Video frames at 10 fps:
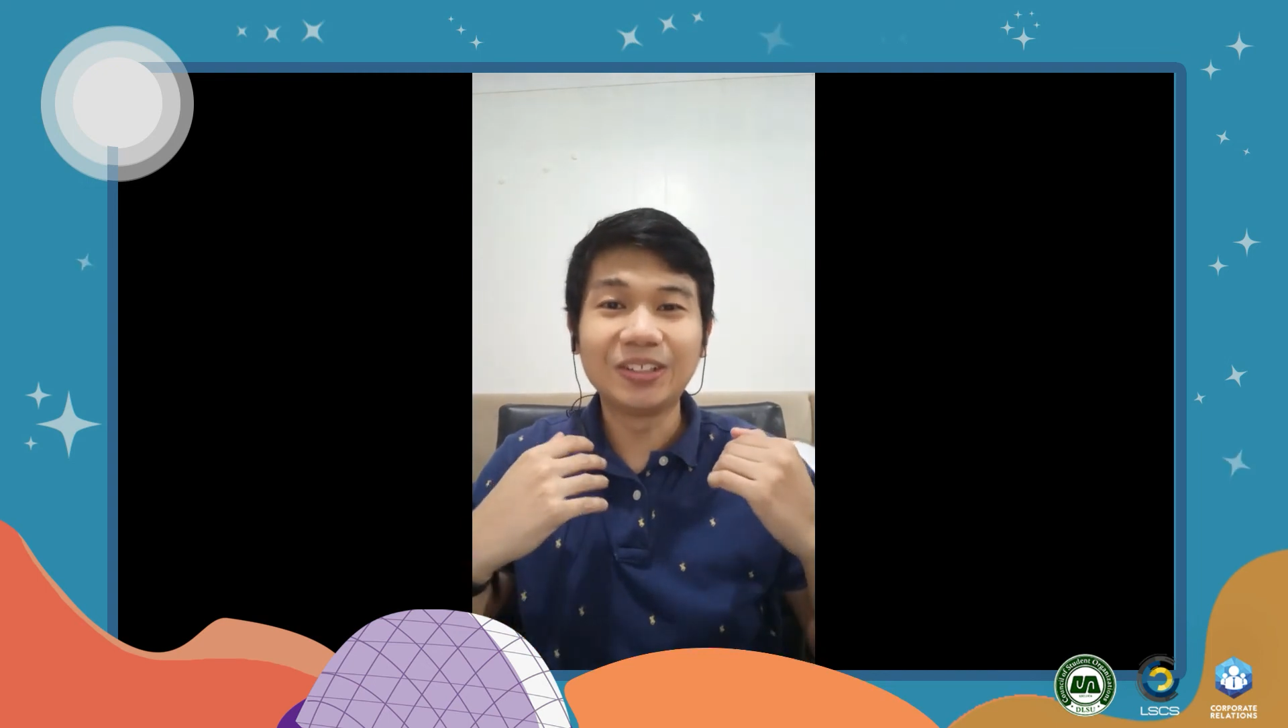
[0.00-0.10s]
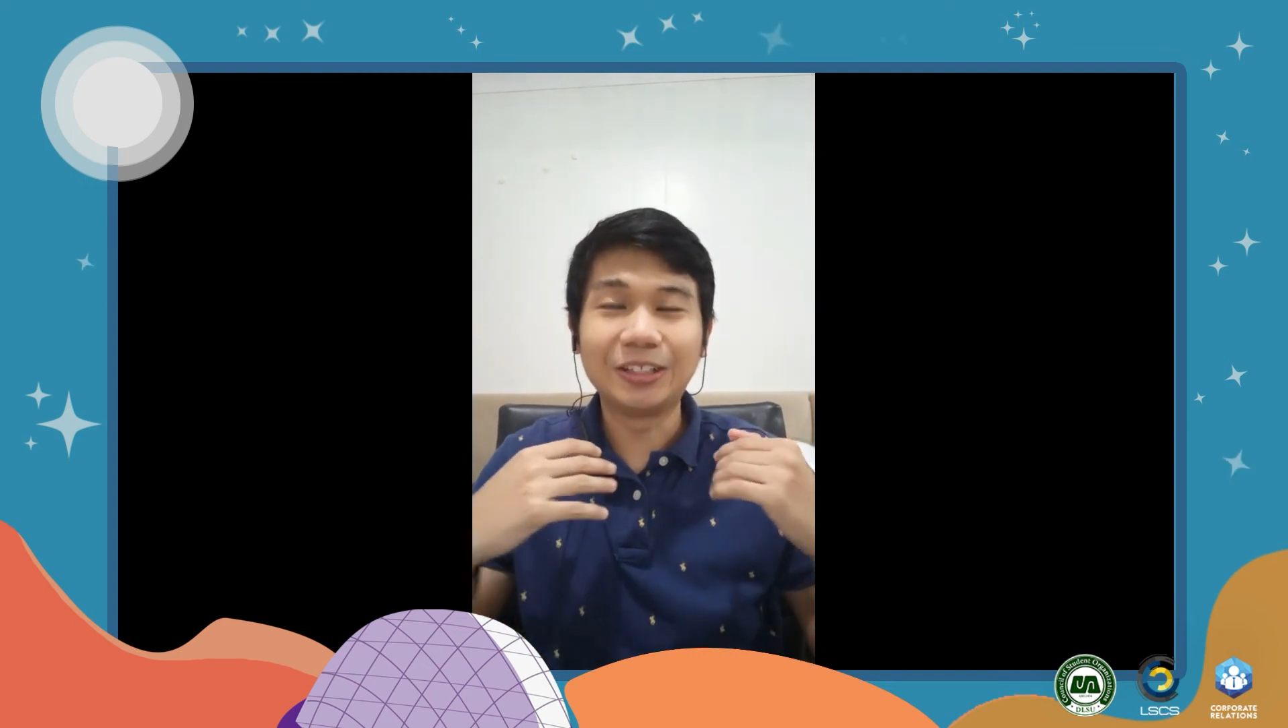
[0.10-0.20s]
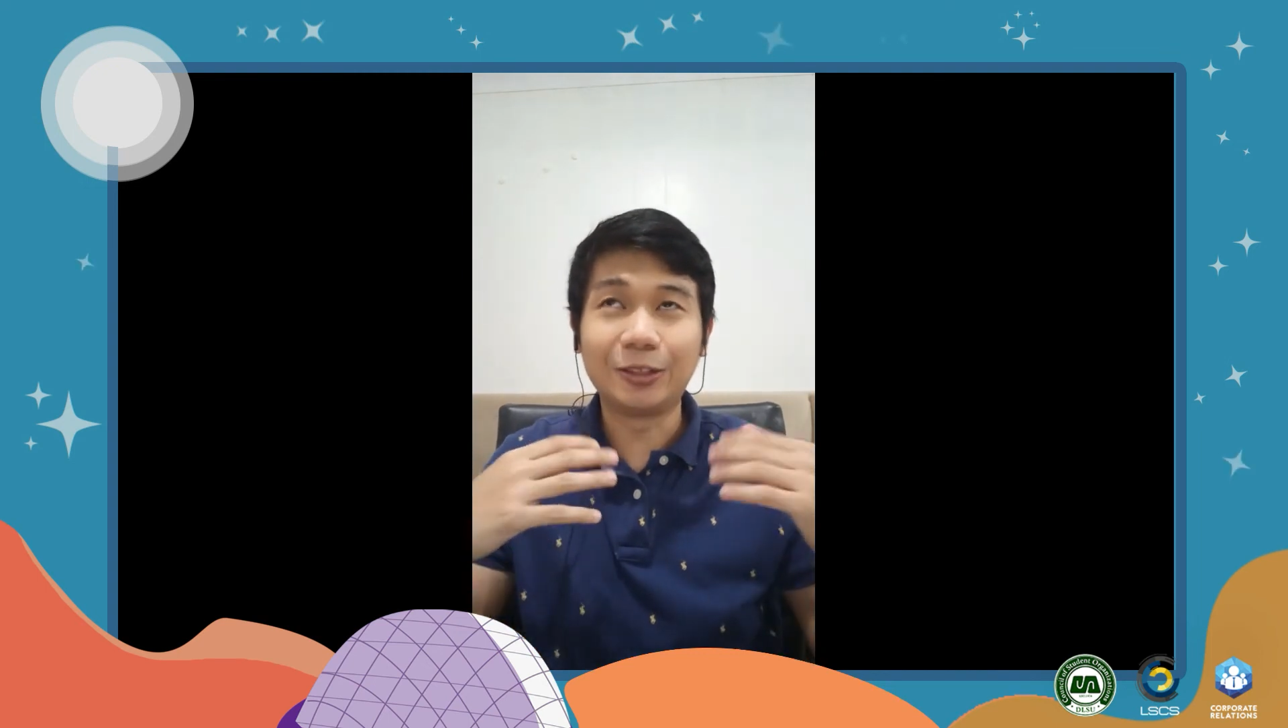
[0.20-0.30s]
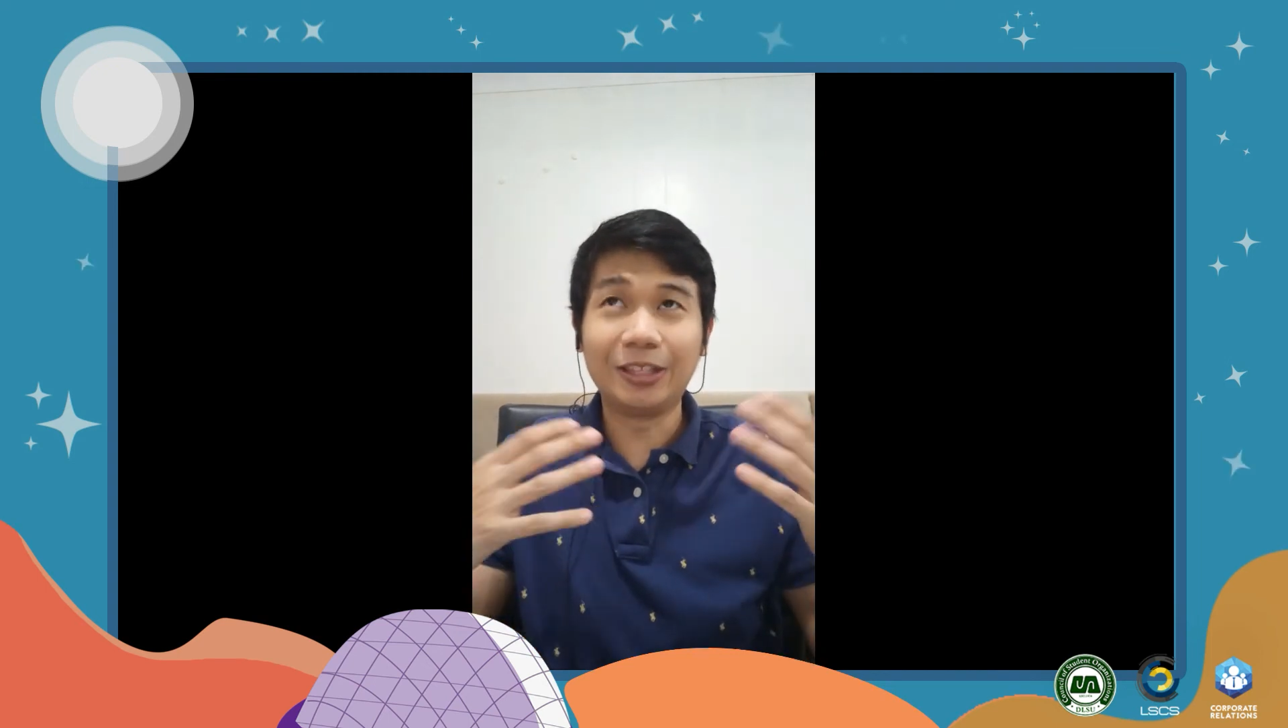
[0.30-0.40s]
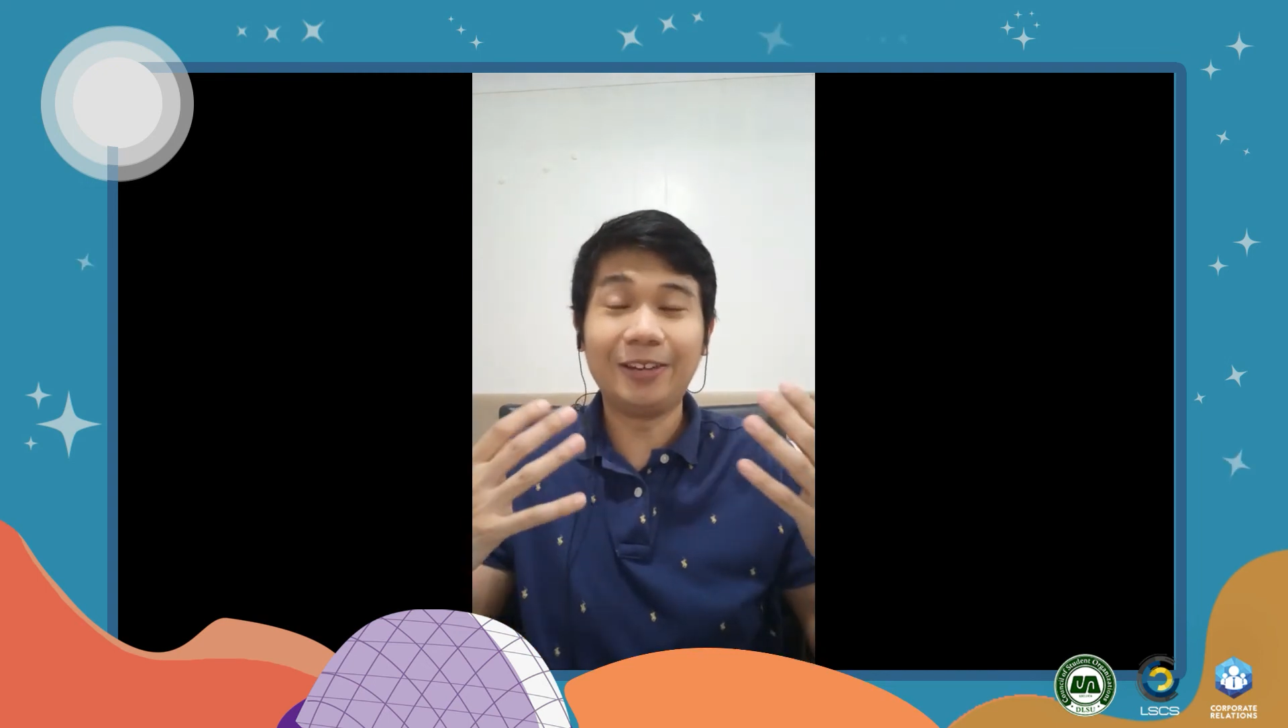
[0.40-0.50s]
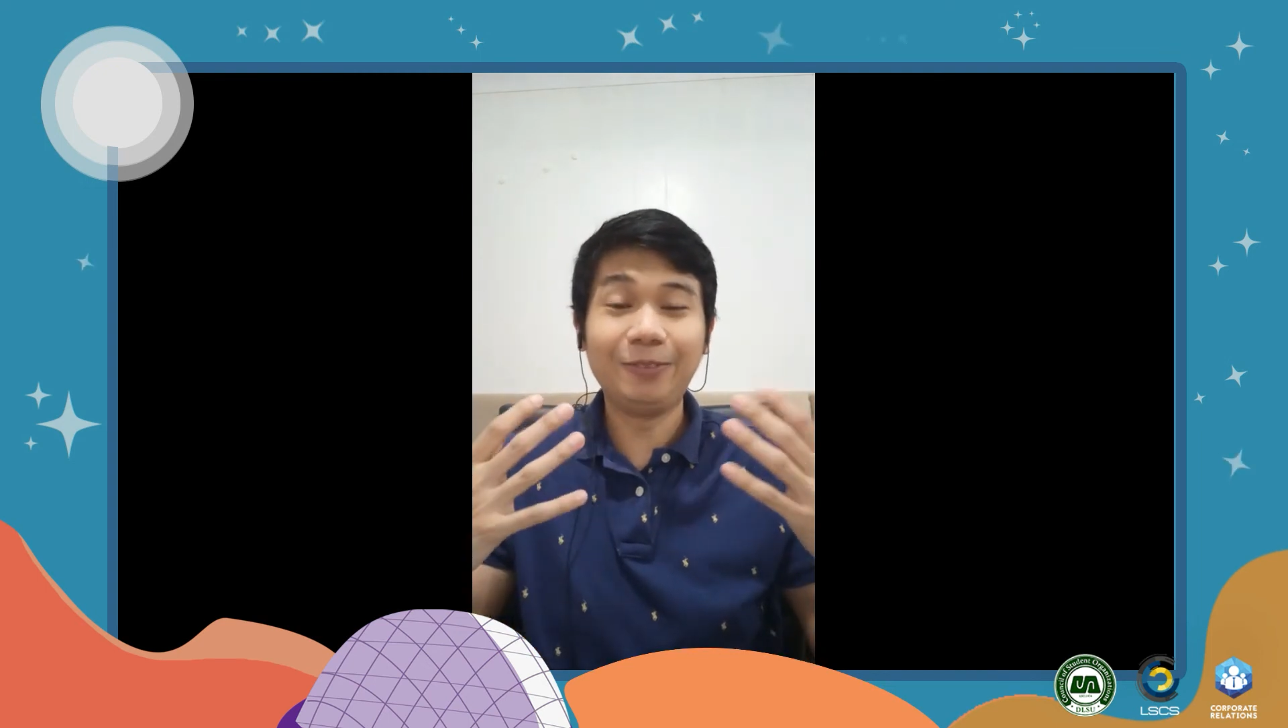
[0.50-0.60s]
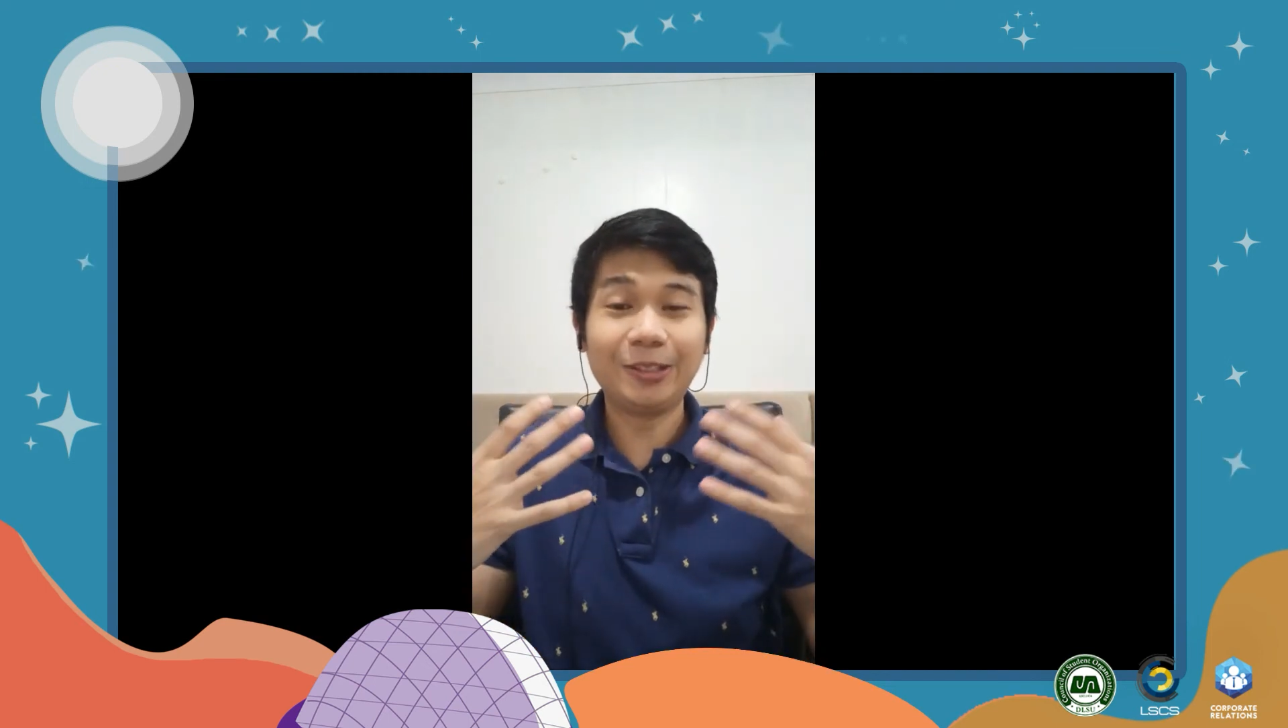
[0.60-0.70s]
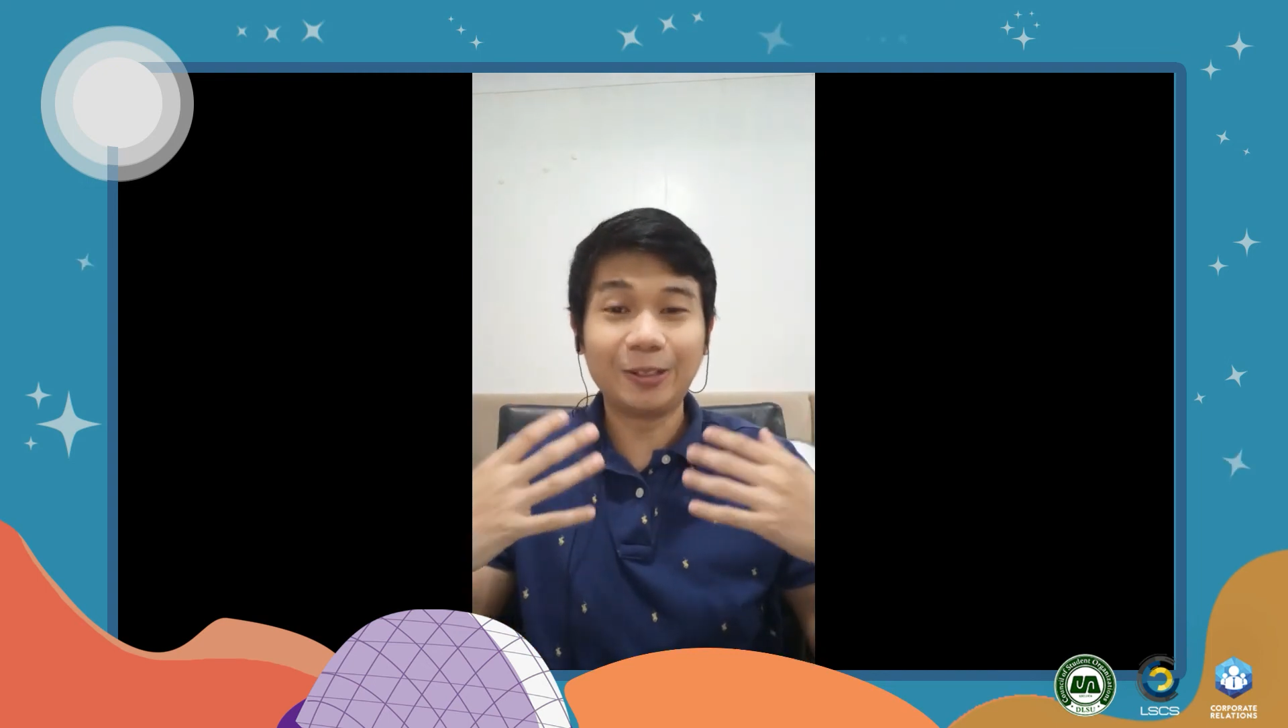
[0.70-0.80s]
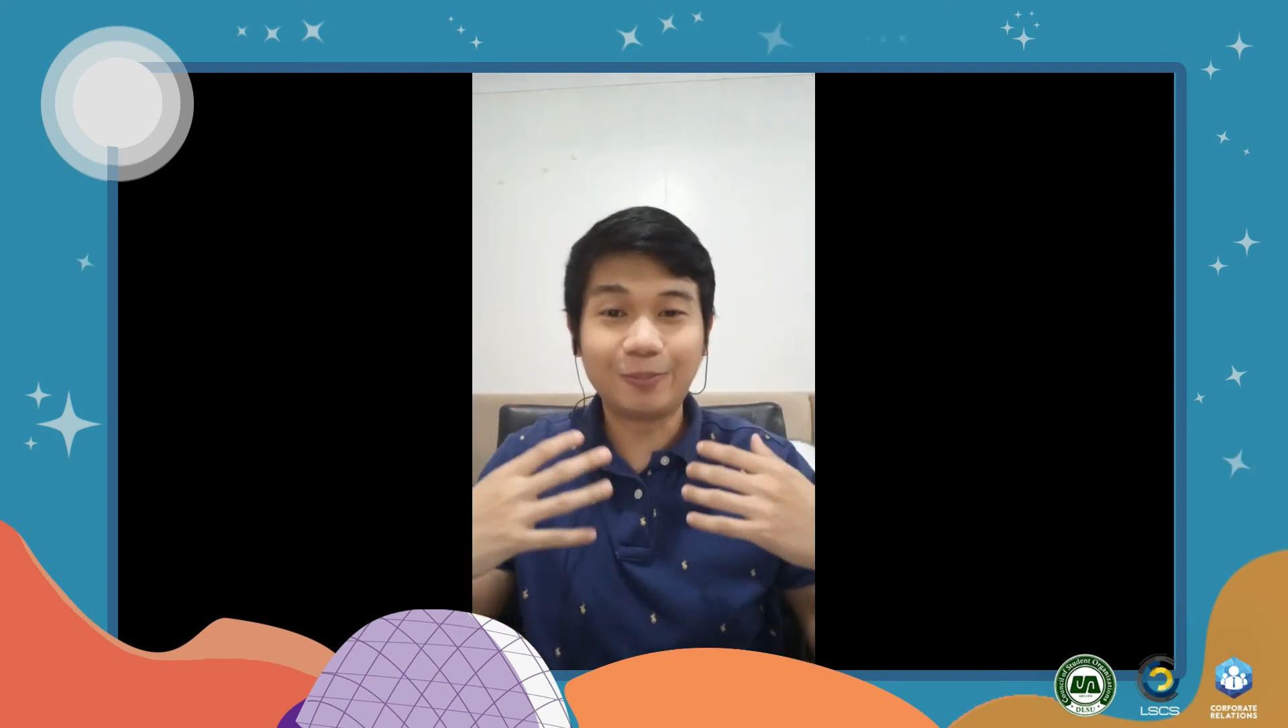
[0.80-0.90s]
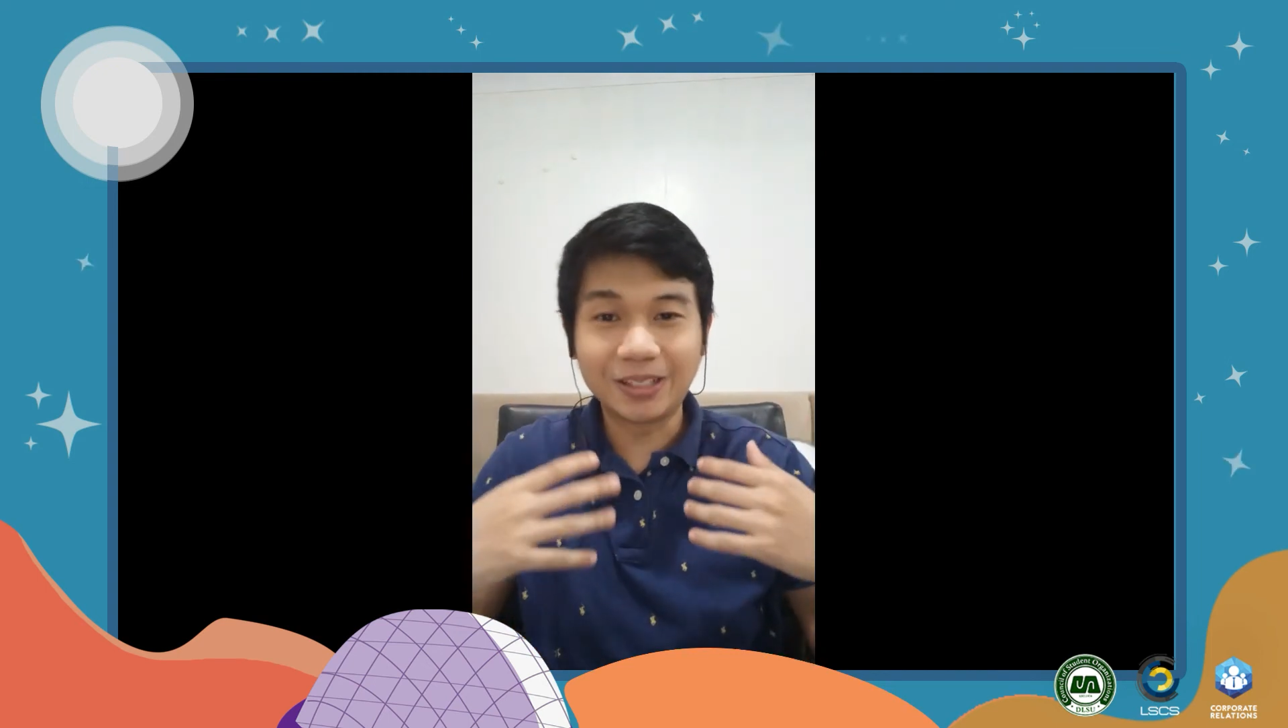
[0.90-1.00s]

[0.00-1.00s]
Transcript: that Navitor